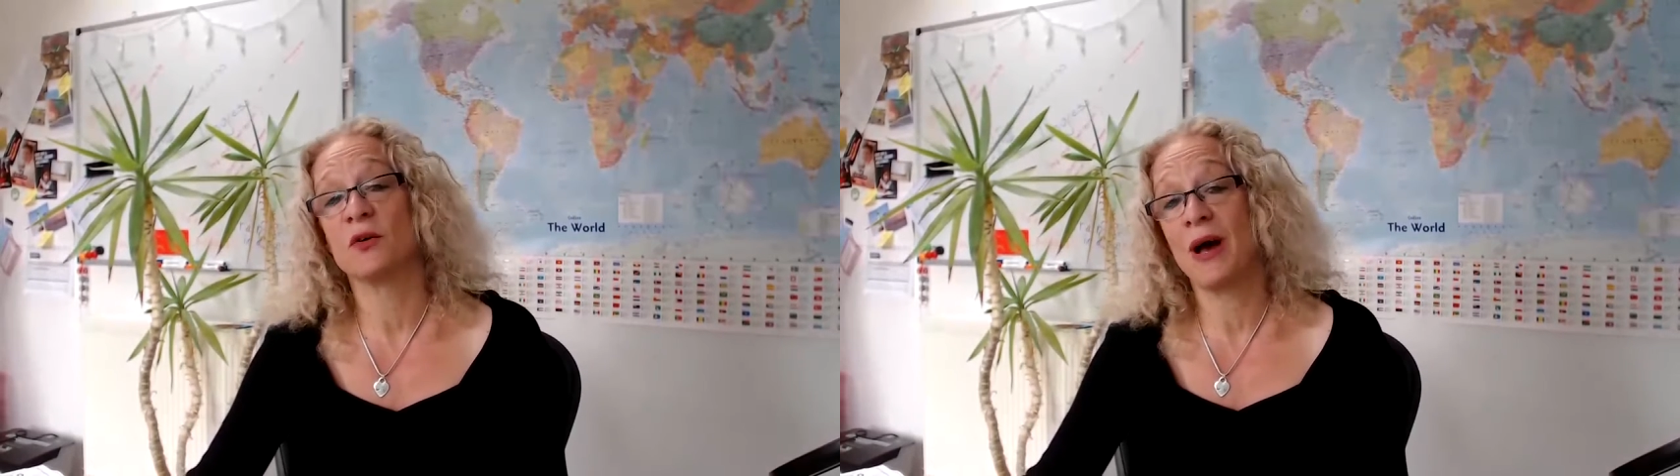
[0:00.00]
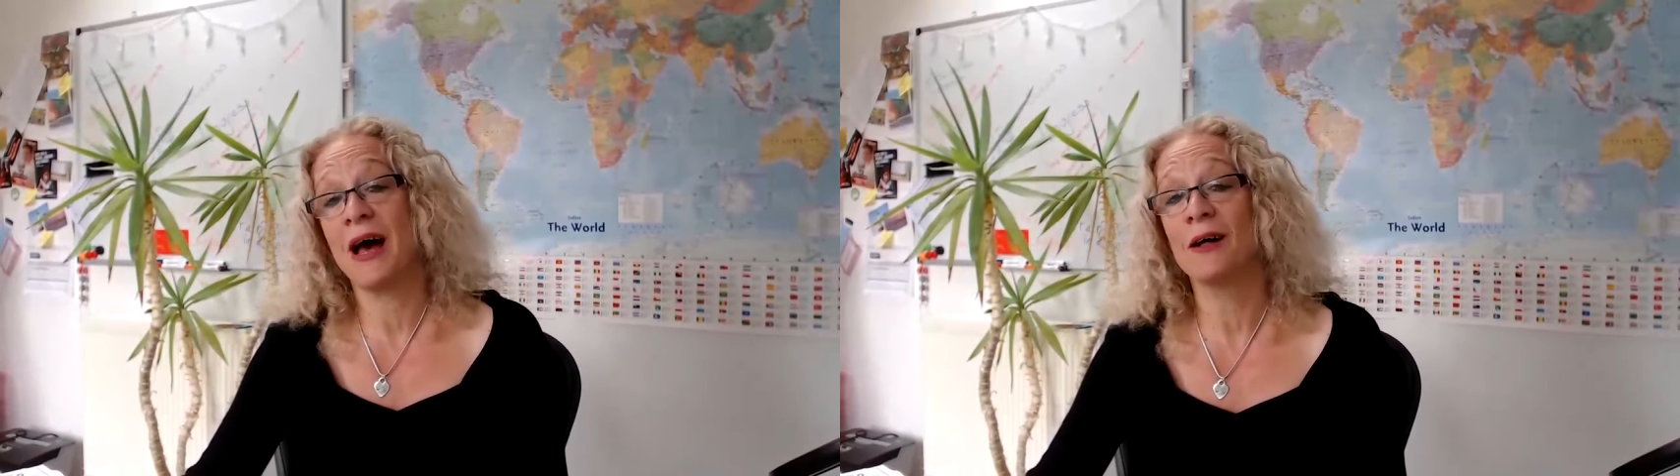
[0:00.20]

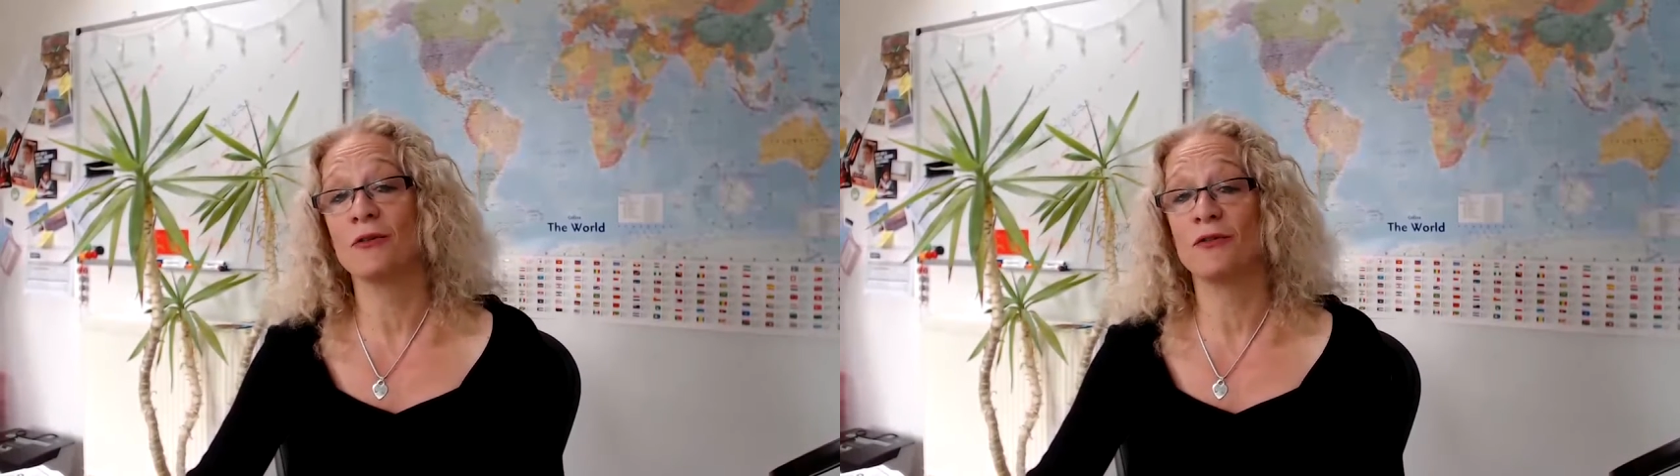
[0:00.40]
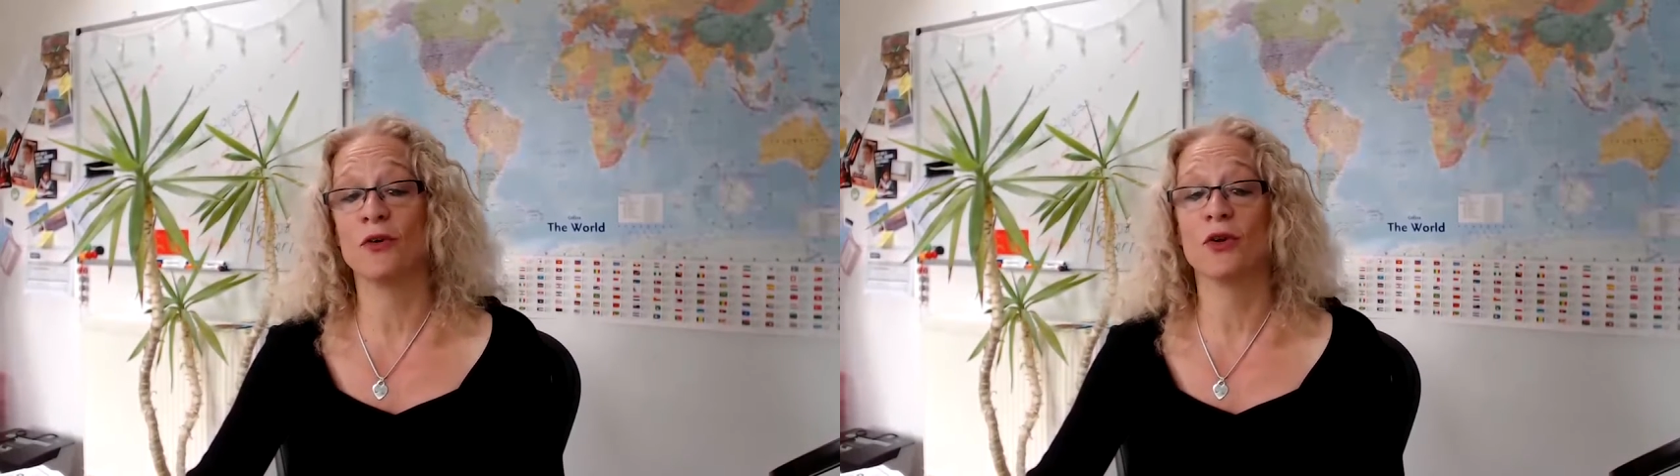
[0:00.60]
that were
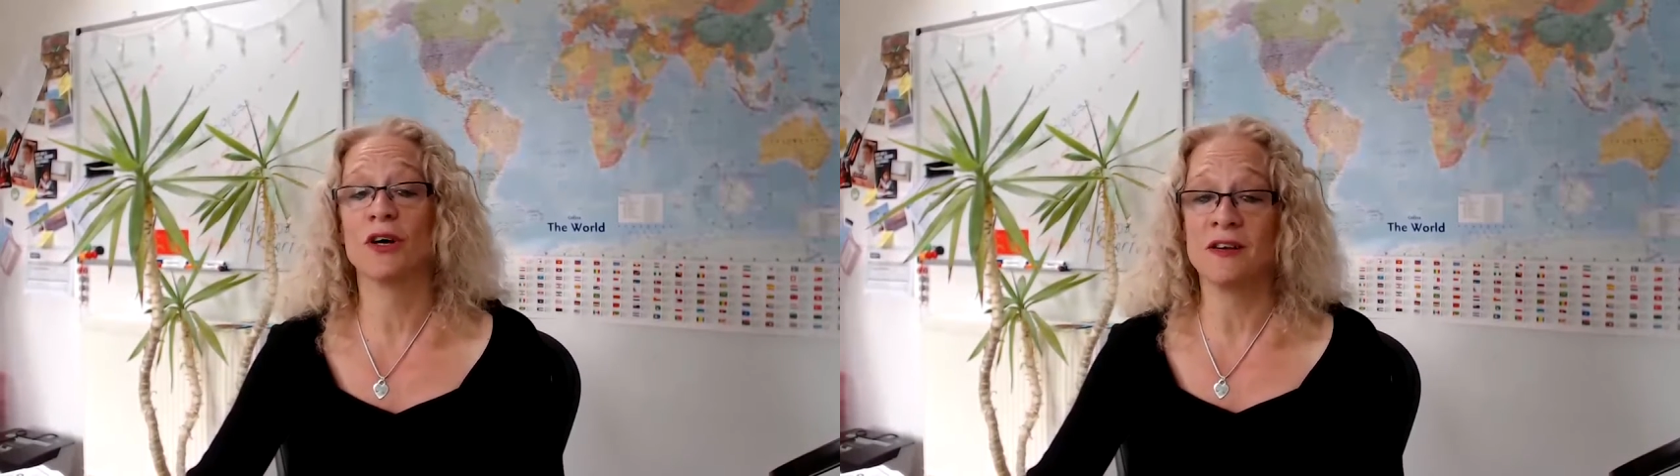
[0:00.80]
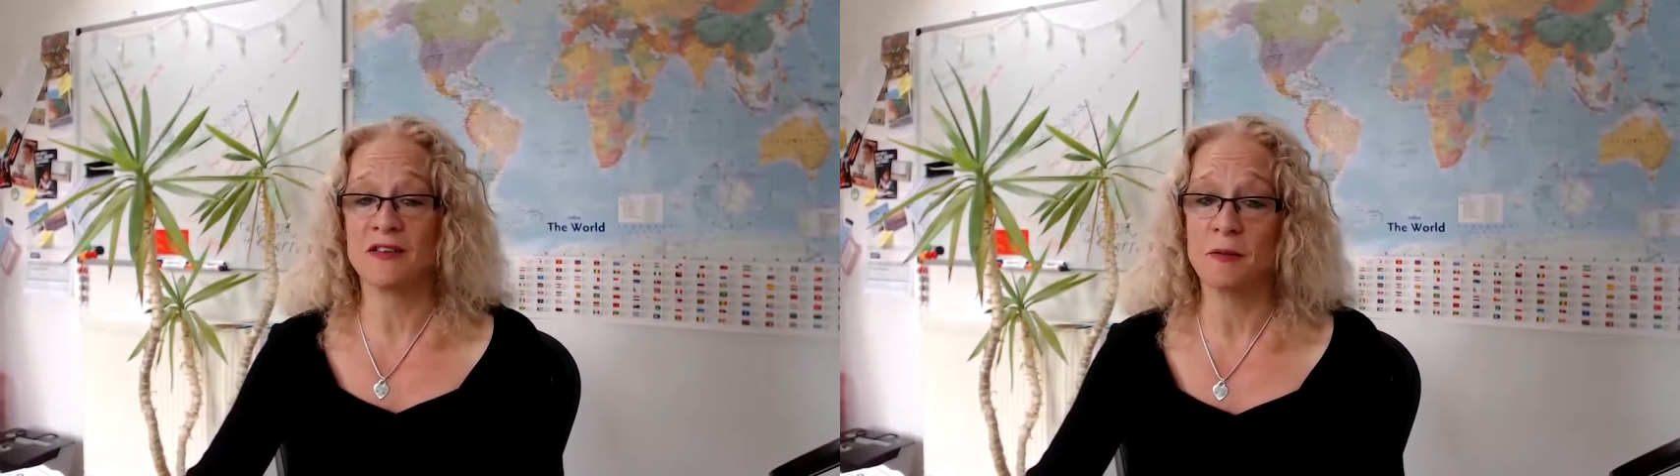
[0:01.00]
helpful
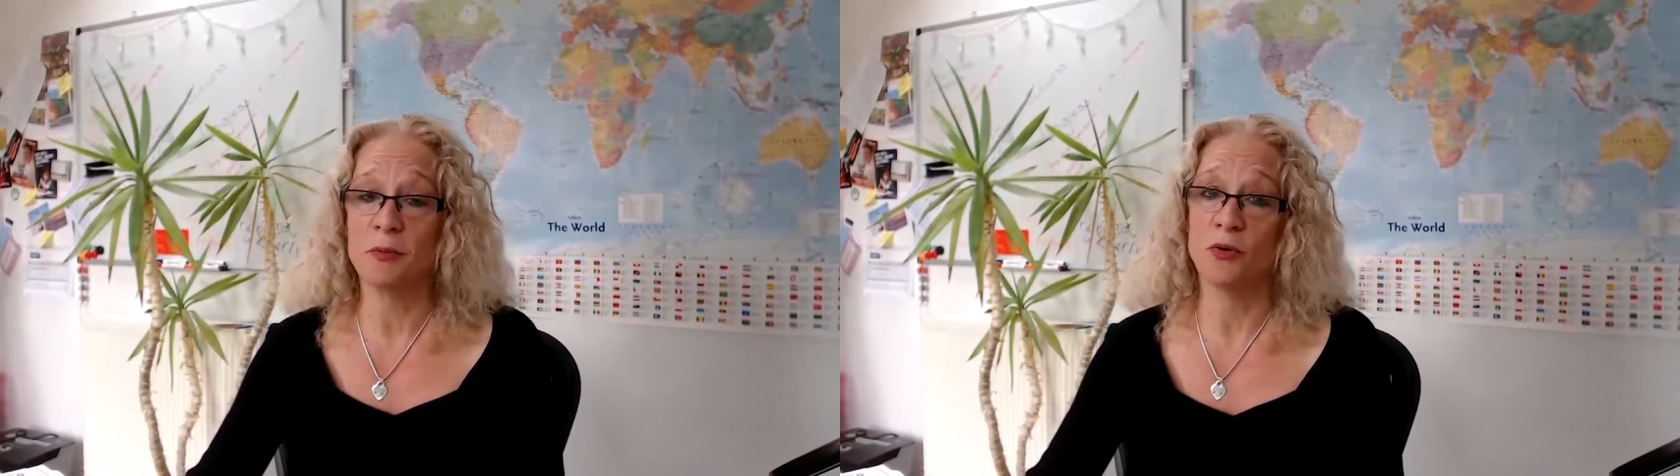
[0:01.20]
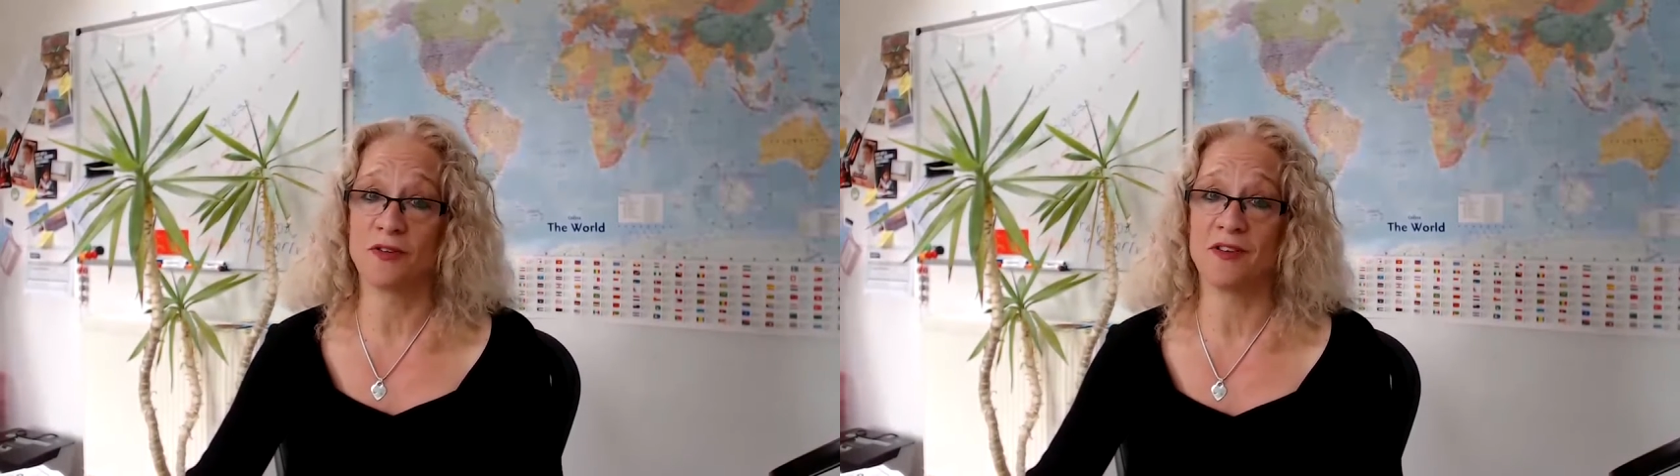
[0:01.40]
and
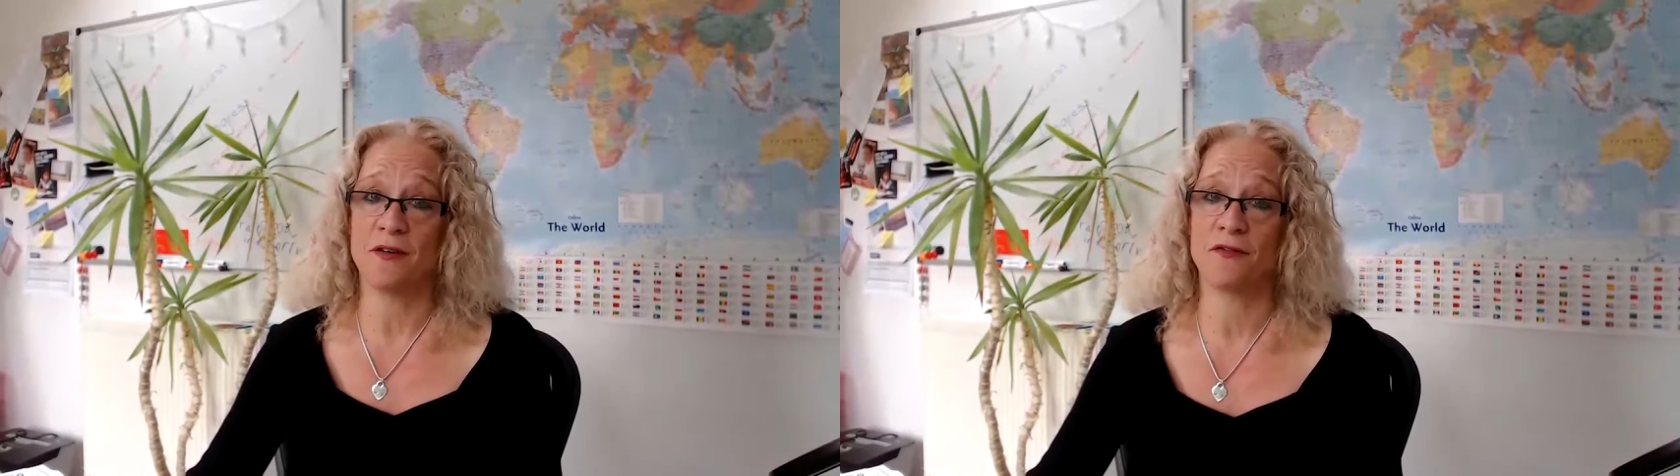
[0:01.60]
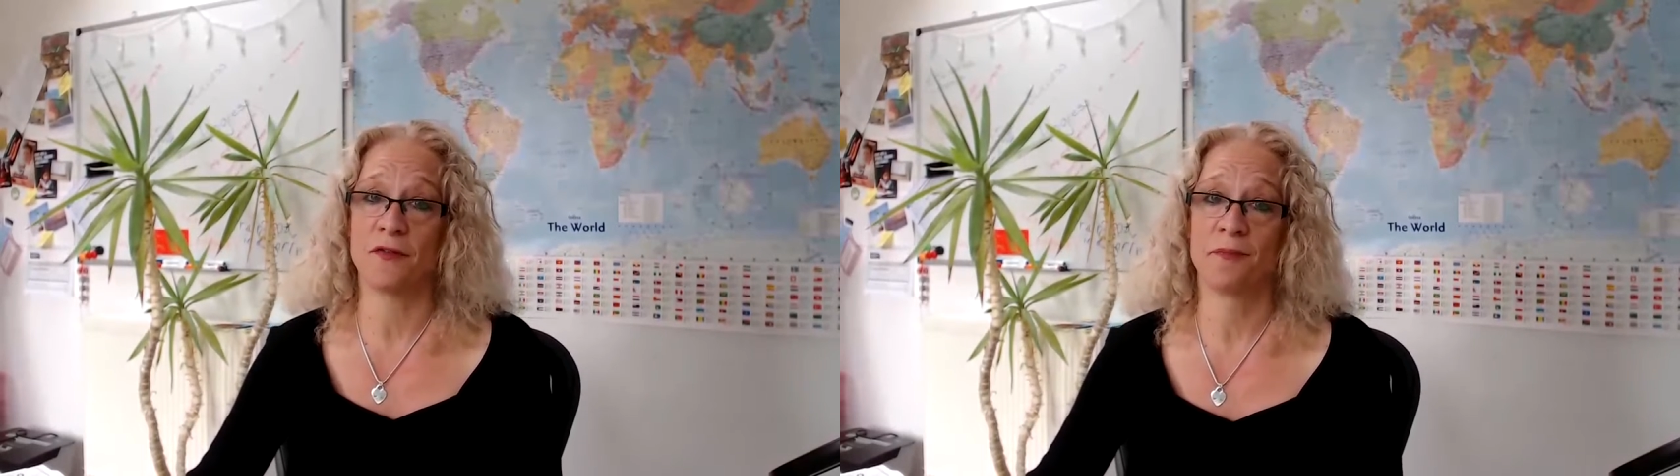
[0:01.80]

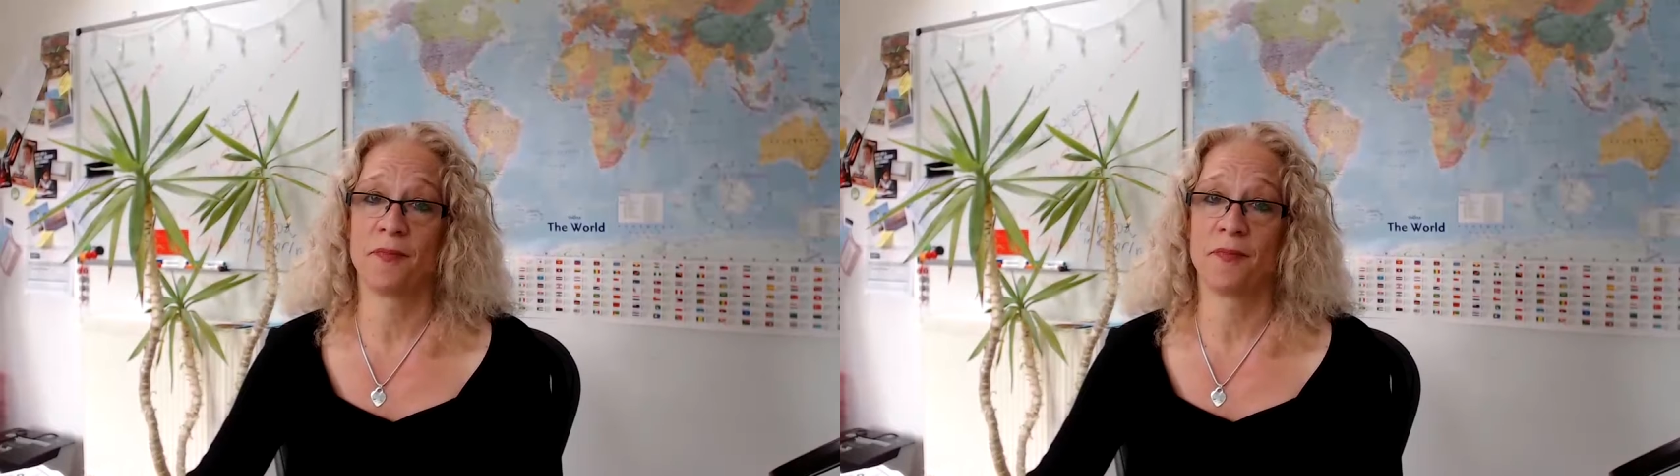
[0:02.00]
supportive.